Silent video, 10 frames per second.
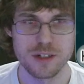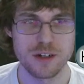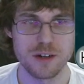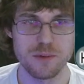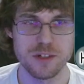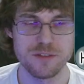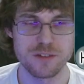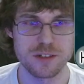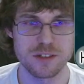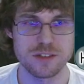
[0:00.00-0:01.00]
when you
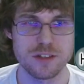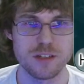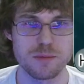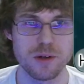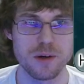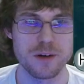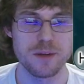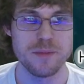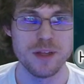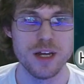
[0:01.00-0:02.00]
first install the
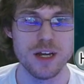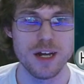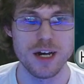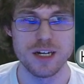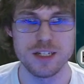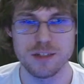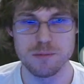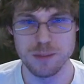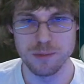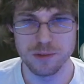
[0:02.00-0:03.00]
program. Some
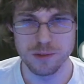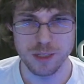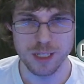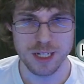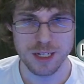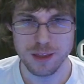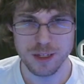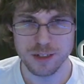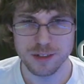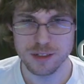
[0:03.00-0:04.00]
people don't like
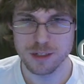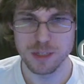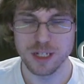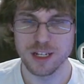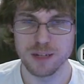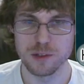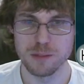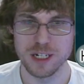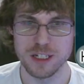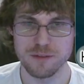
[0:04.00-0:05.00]
things to be enabled
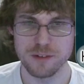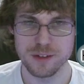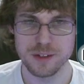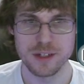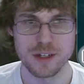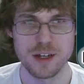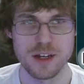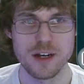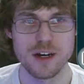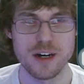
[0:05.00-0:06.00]
by default,
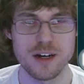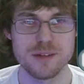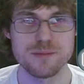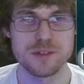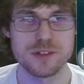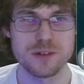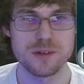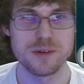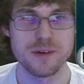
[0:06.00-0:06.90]
so